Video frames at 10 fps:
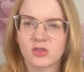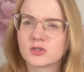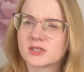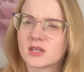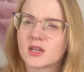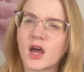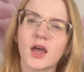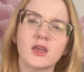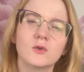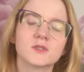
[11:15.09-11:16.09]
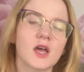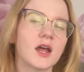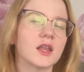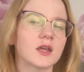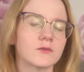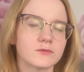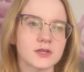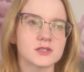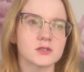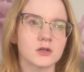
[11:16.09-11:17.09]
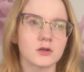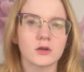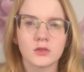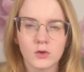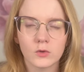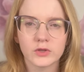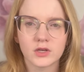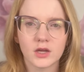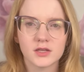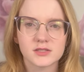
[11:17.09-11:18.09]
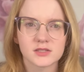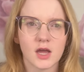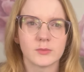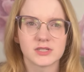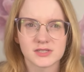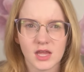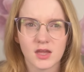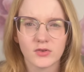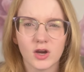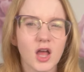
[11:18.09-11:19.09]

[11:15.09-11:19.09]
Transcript: There's the guy who's kind of like a fencer in the Holy Knights is coming to save her.